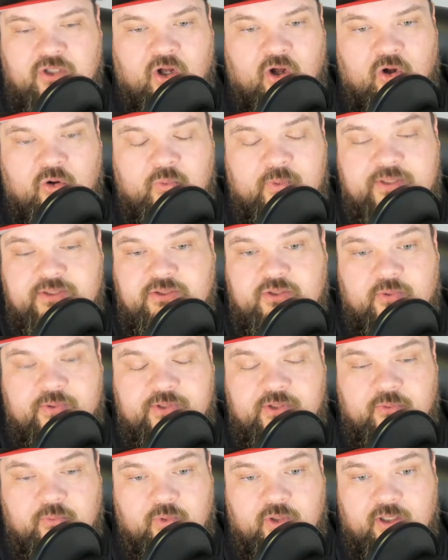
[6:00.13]
always
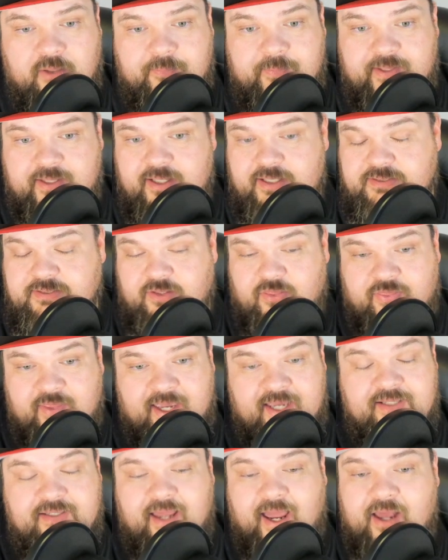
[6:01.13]
going to work because
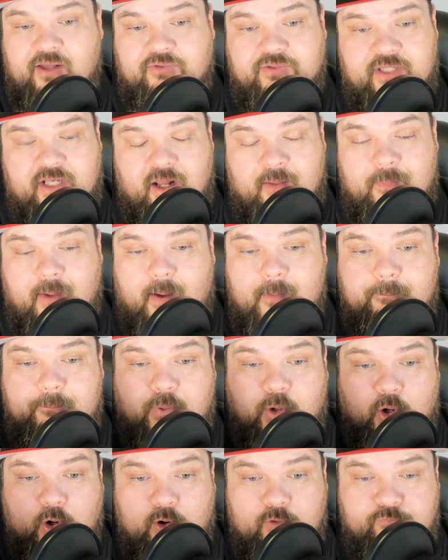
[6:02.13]
they dialed it up
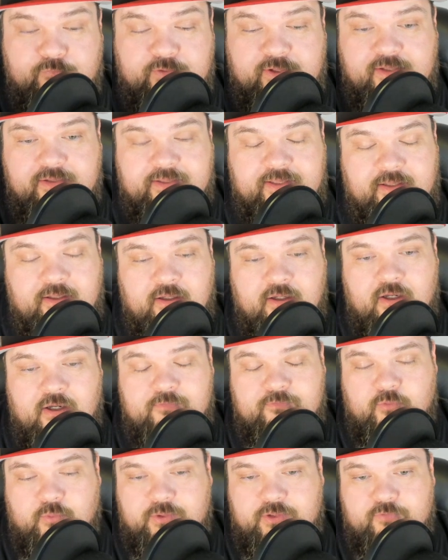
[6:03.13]
perfectly
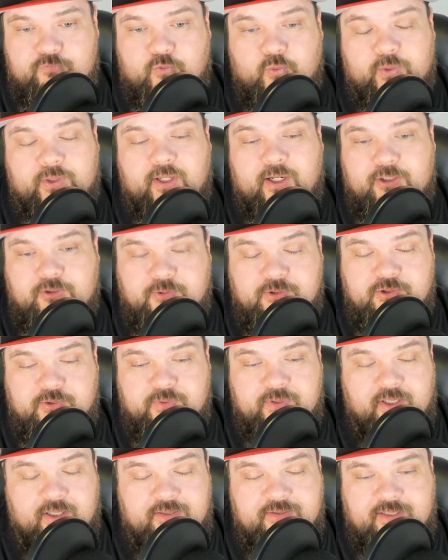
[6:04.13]
for what the 49ers were
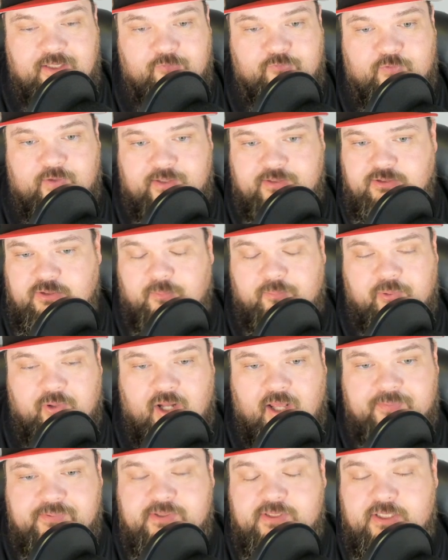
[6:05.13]
doing on defense. So
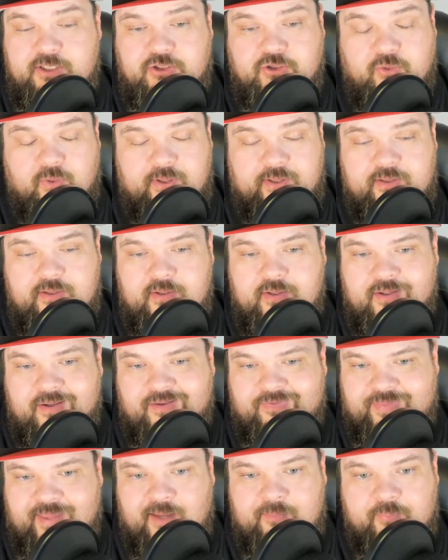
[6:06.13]
props to Detroit.
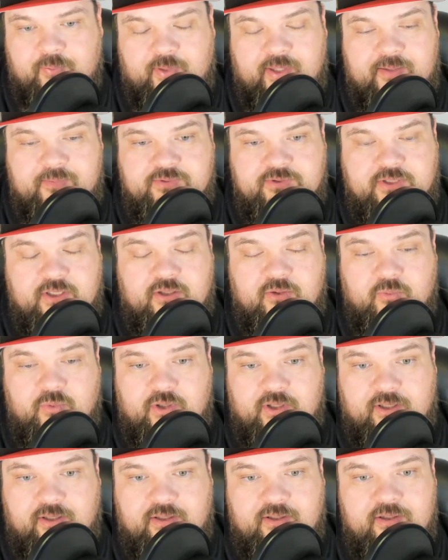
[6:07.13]
That play was going to
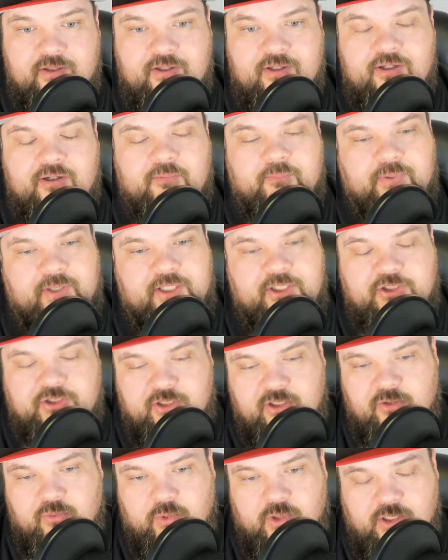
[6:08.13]
work, but it
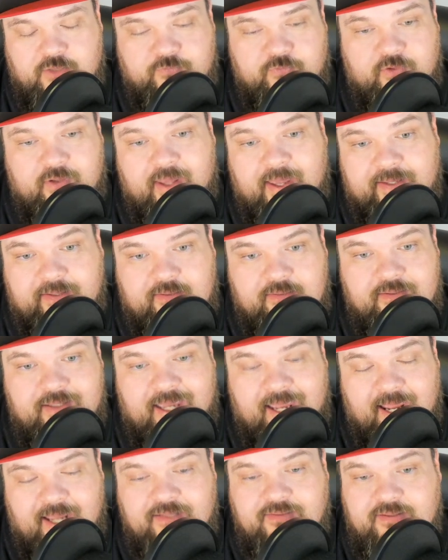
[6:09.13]
should have worked for like
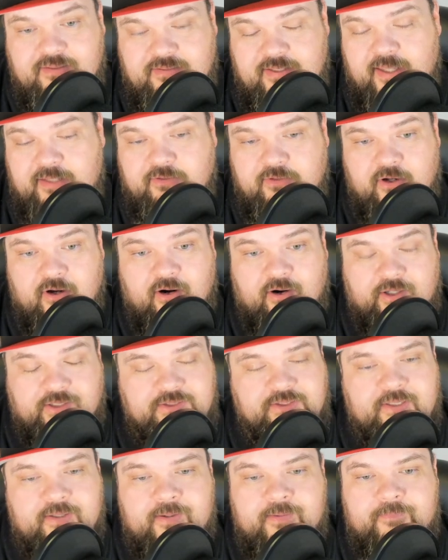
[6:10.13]
8 to 10
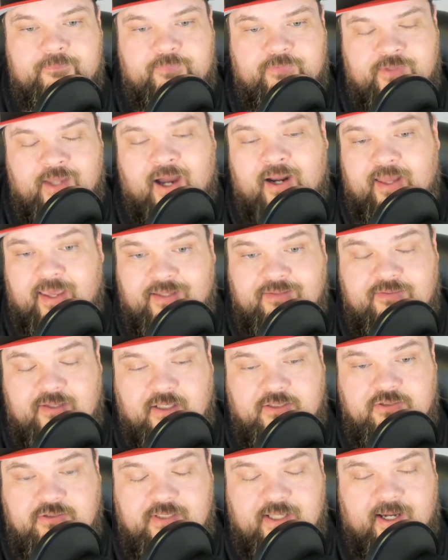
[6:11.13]
yards, not a
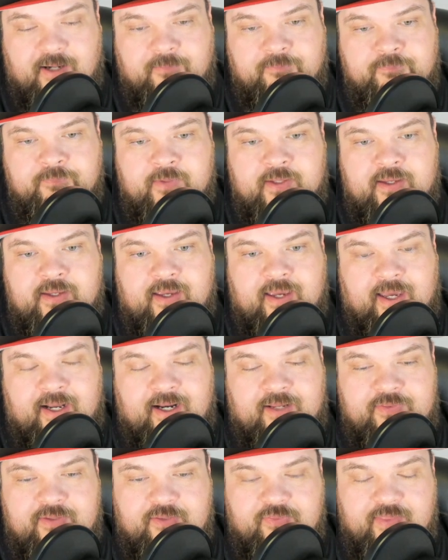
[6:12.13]
touchdown.
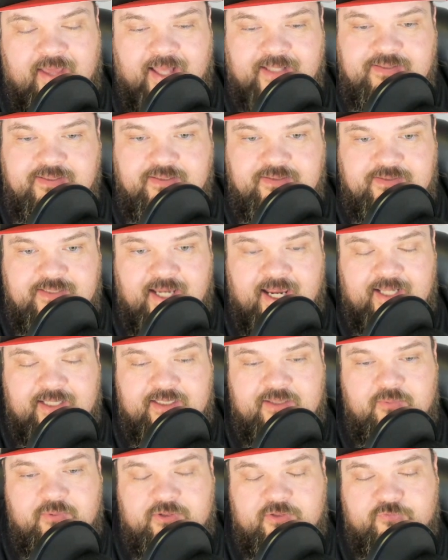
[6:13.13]
And I think that's
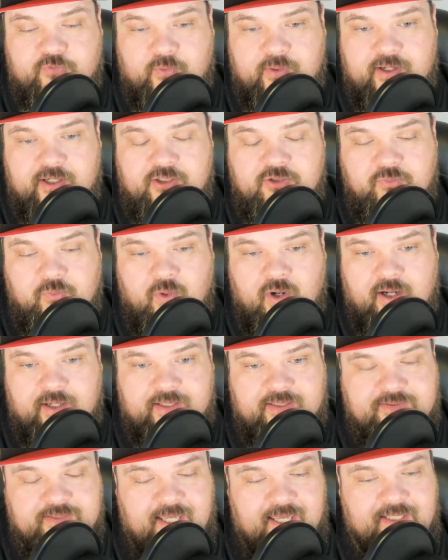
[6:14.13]
exactly what the 49ers
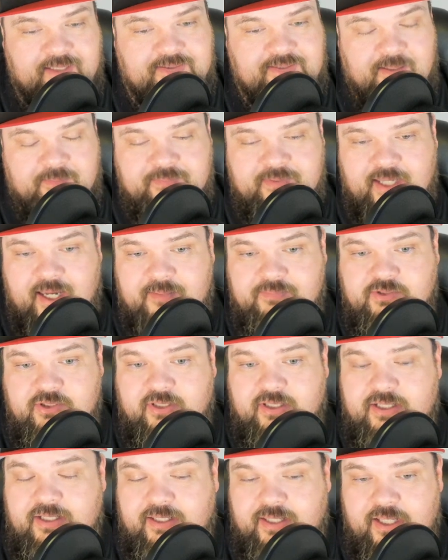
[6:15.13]
want is, hey, sometimes
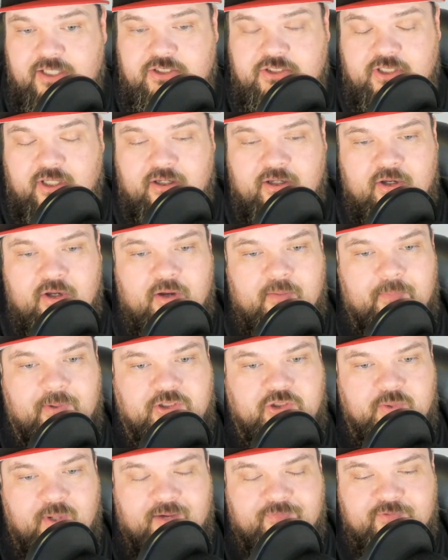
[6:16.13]
they're going to get you,
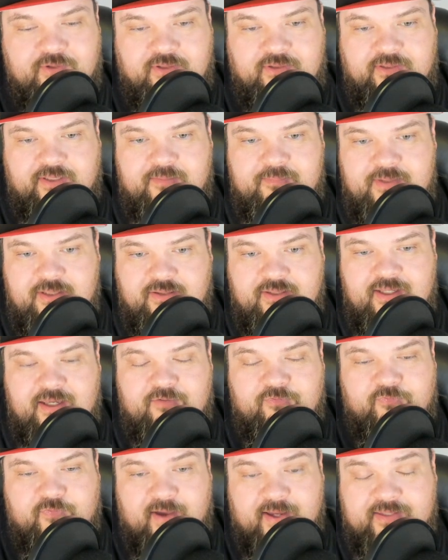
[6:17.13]
but you have to limit the
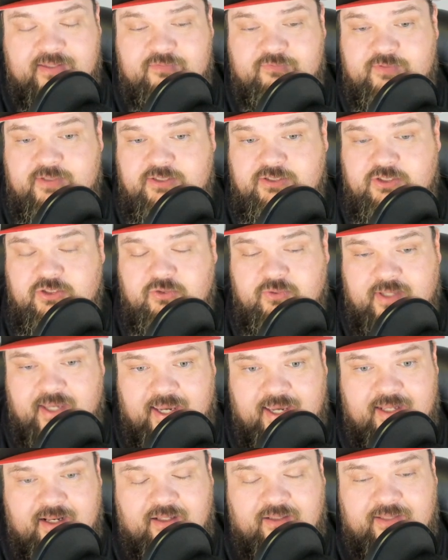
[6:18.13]
effectiveness and you
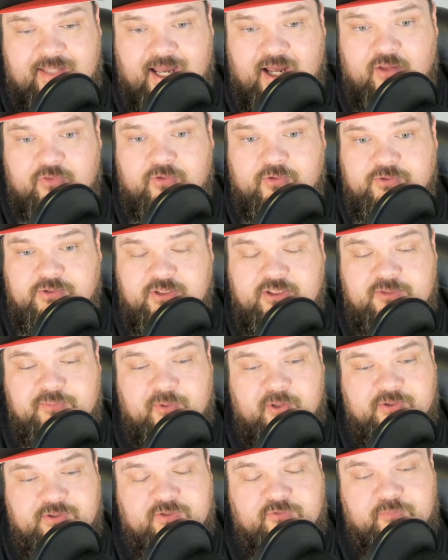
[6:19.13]
can't allow those
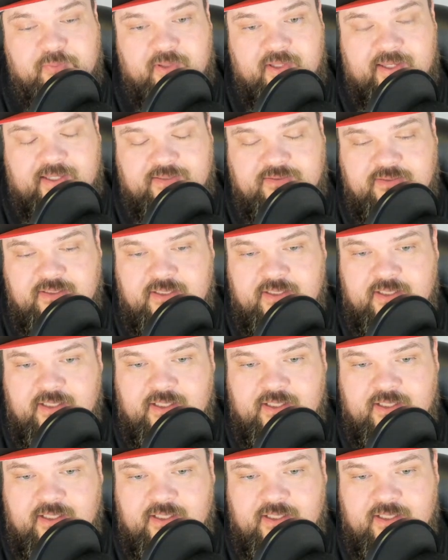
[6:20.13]
explosive plays.